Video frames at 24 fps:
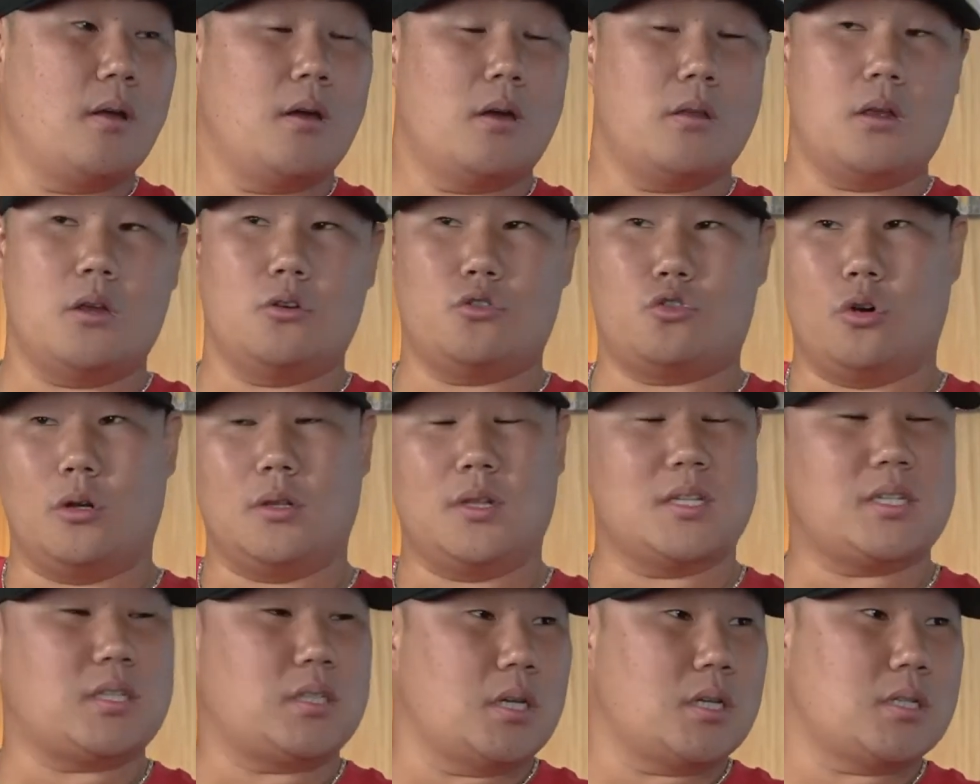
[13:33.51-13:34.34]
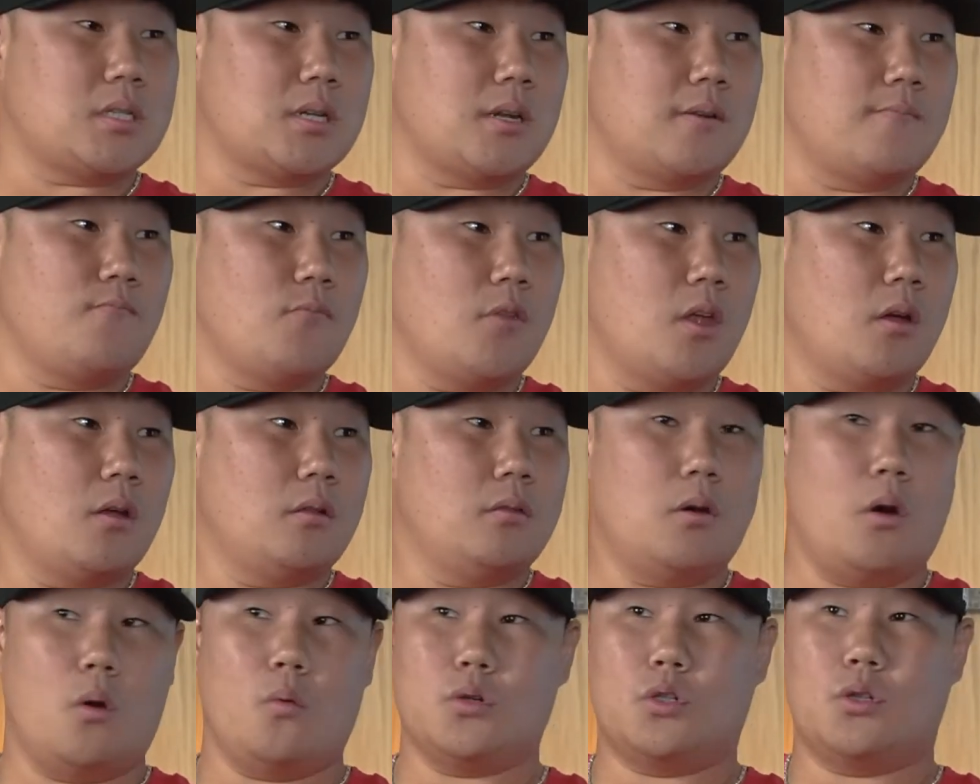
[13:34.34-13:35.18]
And then during the season,
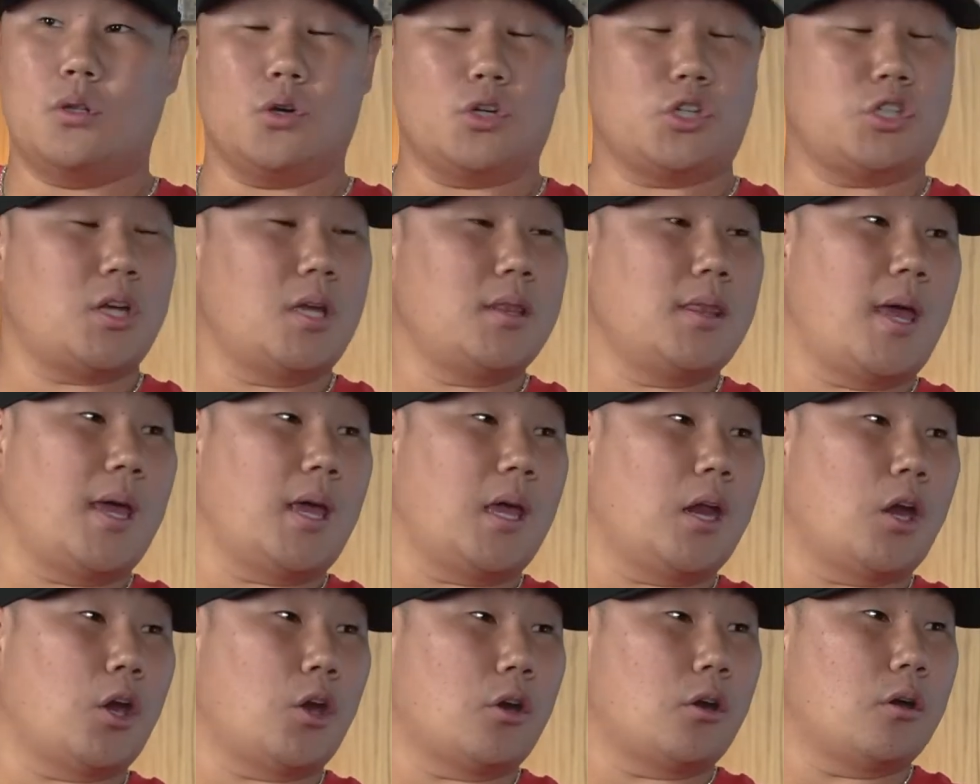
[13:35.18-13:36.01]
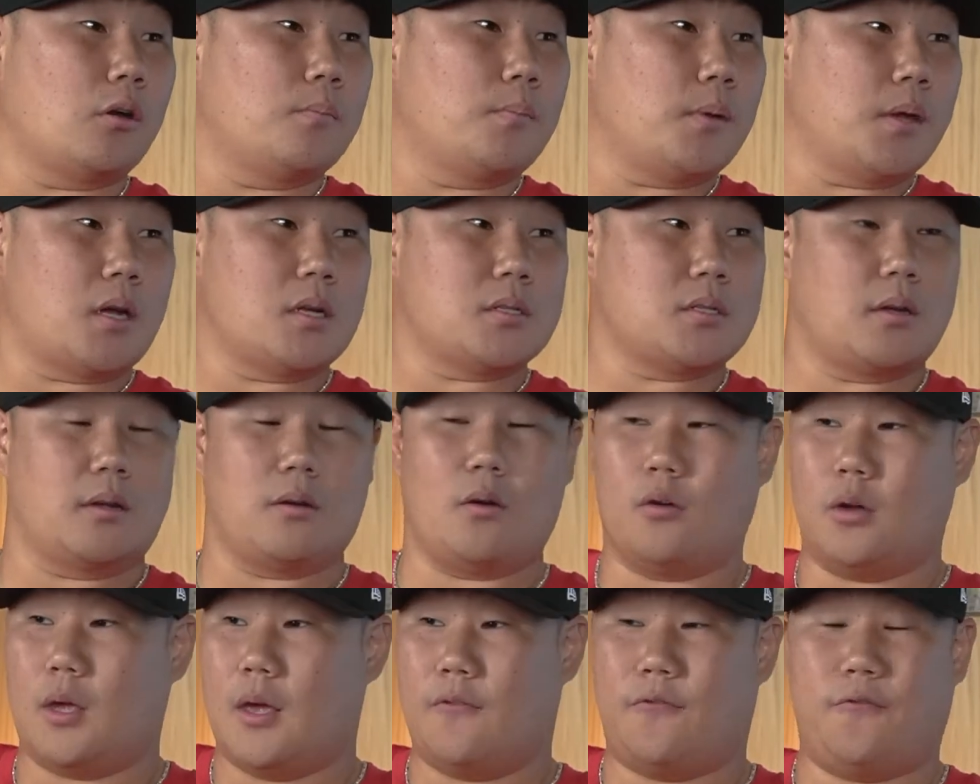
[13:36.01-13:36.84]
no shit, they get hurt because they
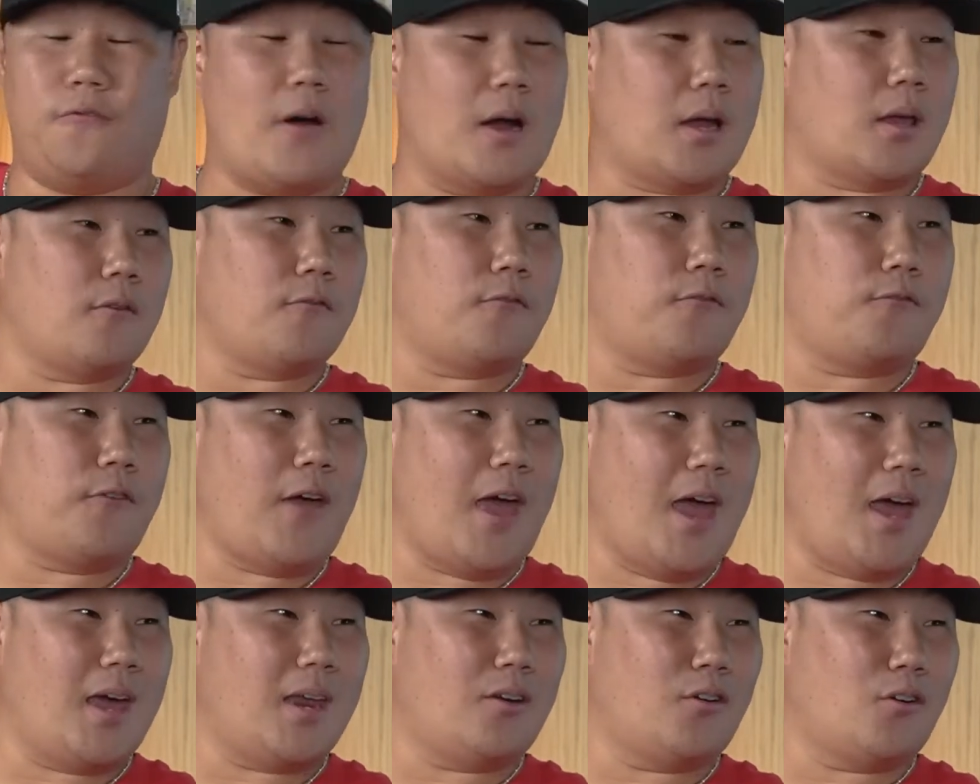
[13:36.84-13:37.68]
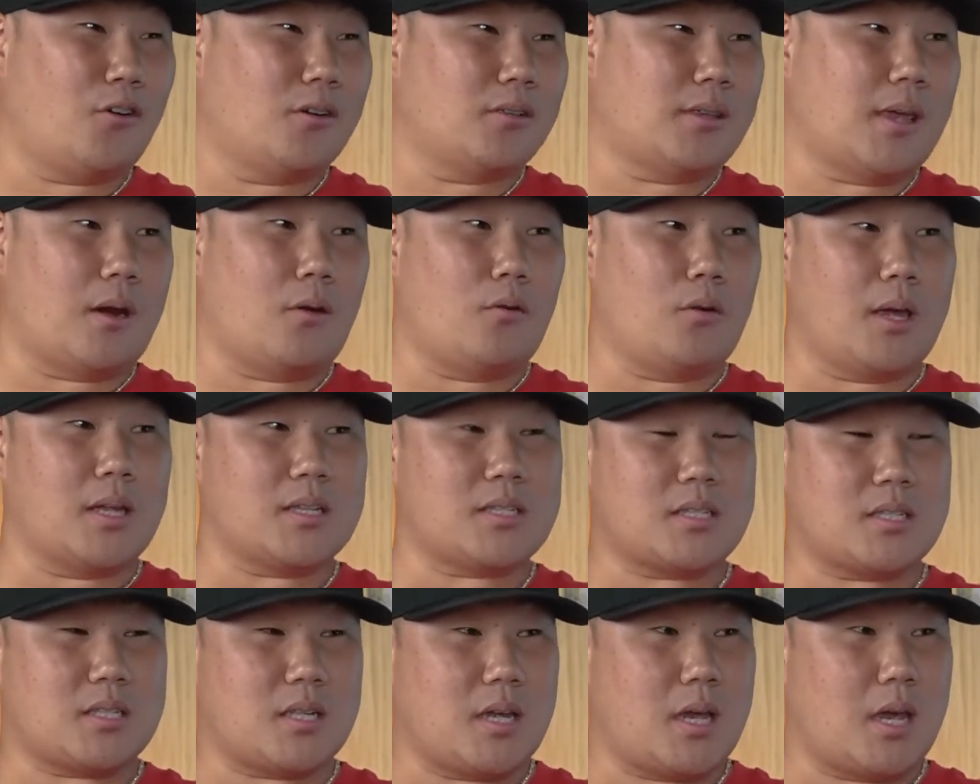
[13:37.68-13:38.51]
don't get fucking fed or they don't get
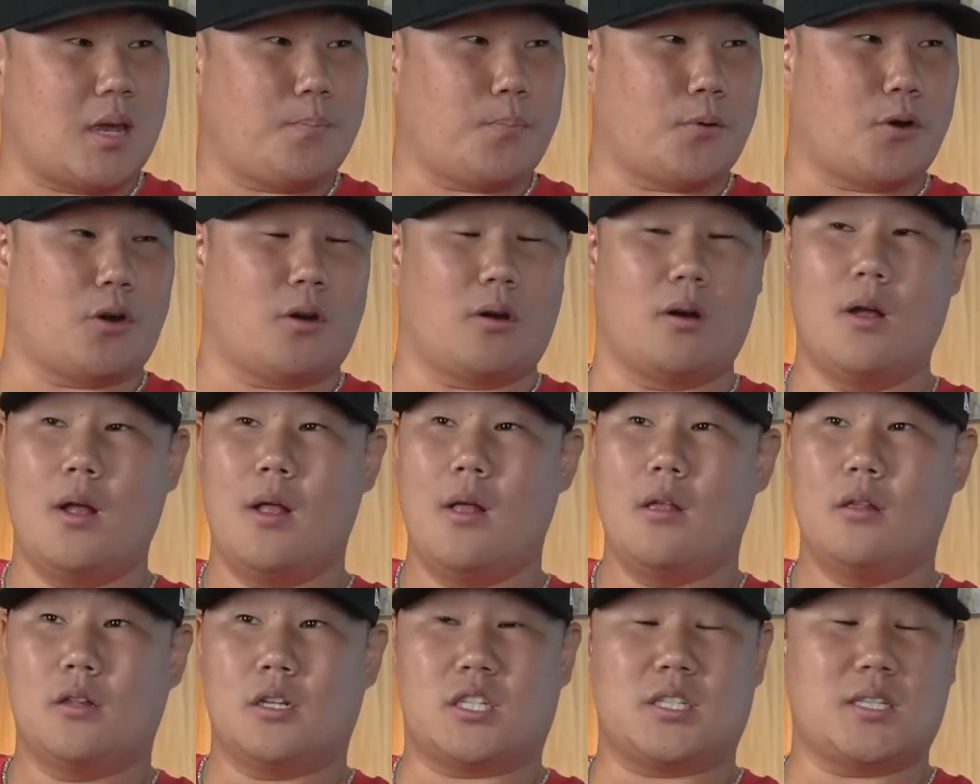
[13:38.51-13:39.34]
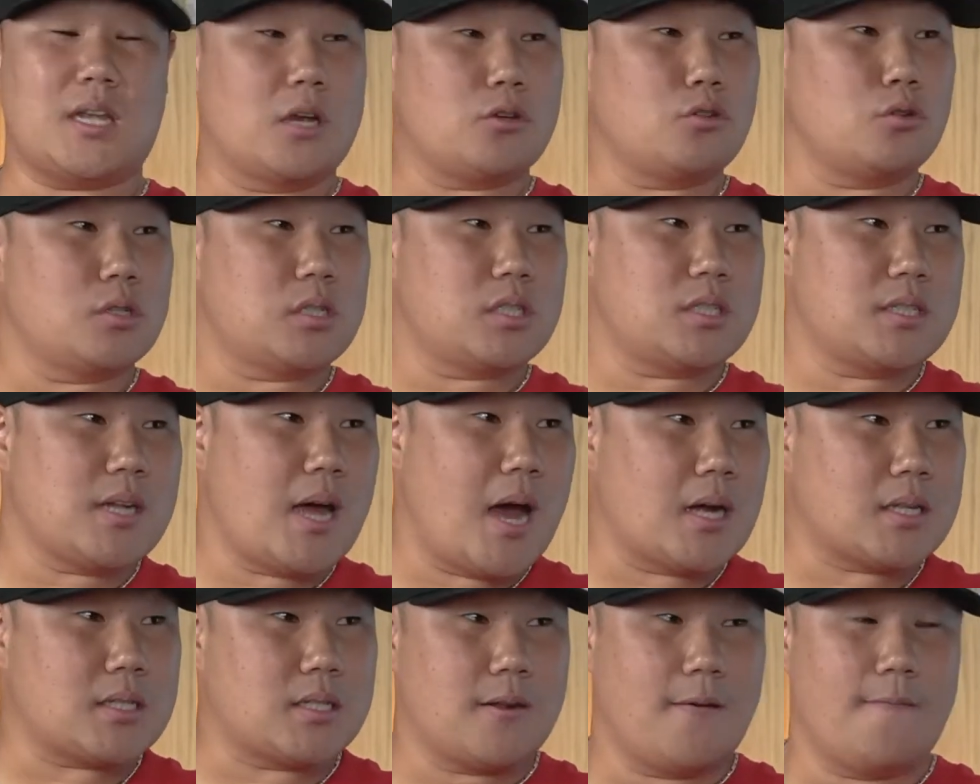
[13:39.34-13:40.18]
sleep or the schedule
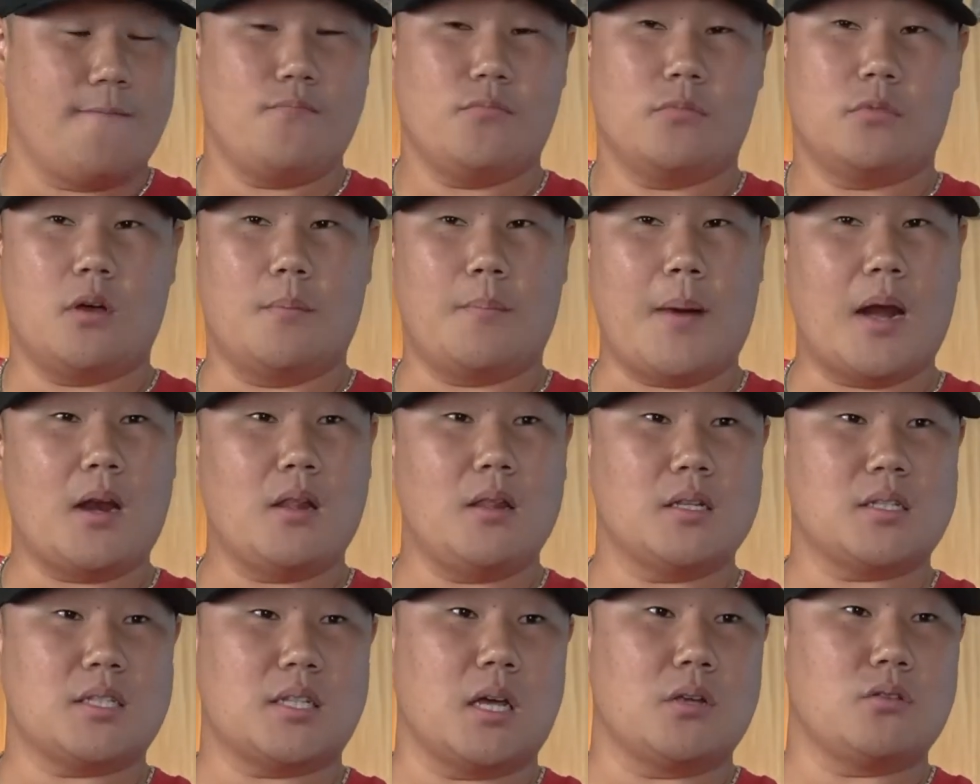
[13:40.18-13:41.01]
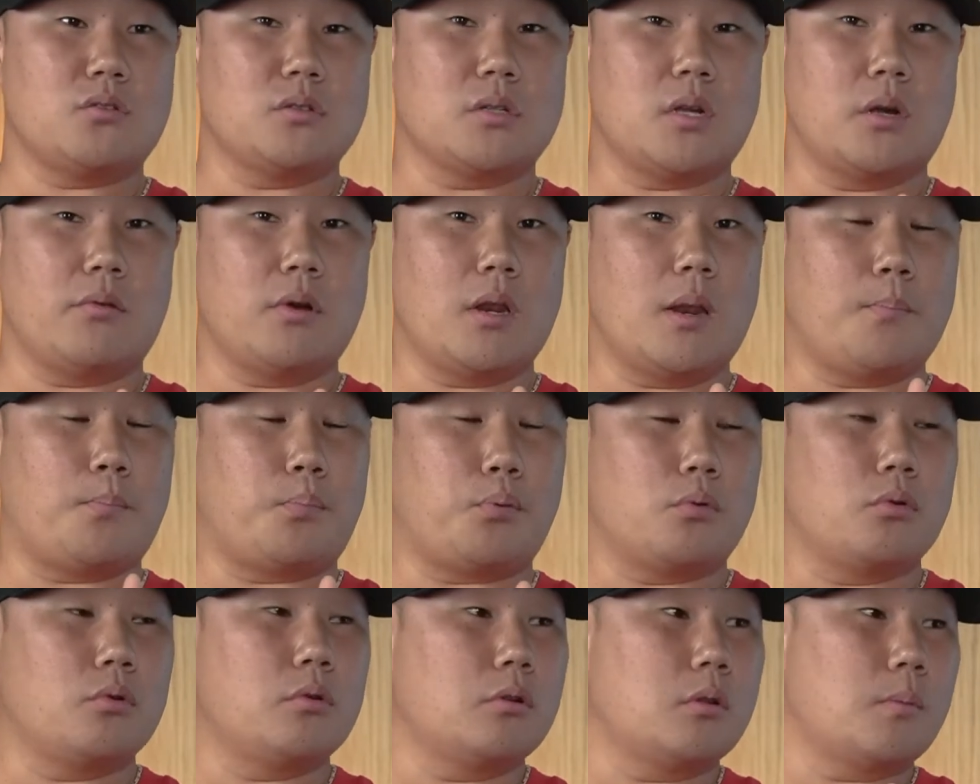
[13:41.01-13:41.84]
sucks. The minor league schedule is already
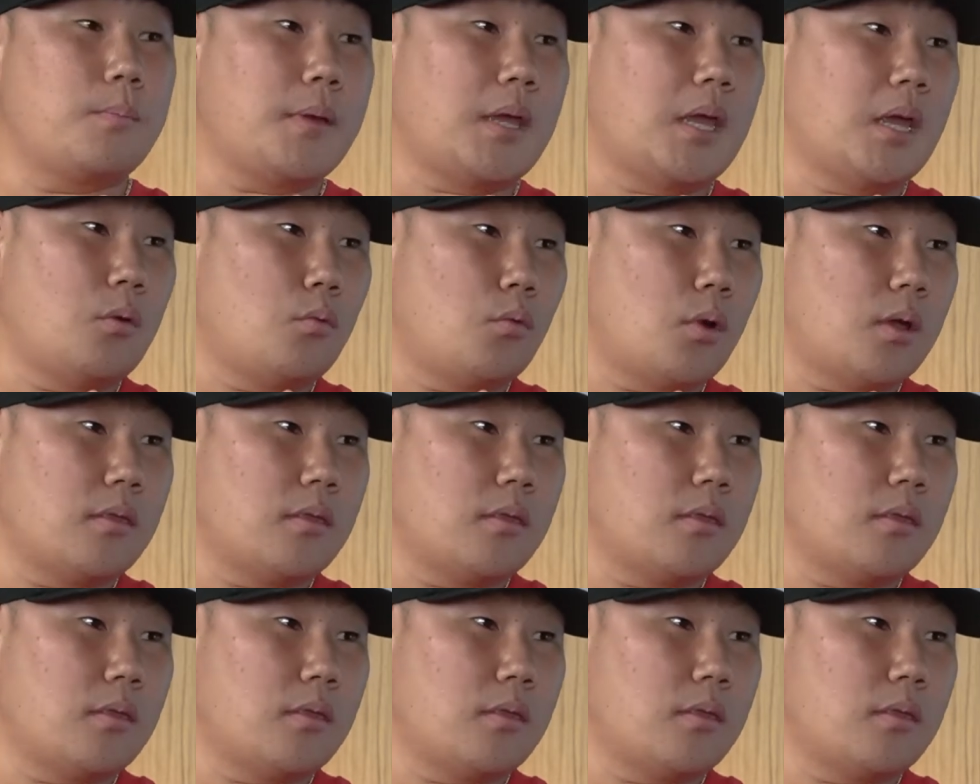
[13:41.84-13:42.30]
brutal to begin with.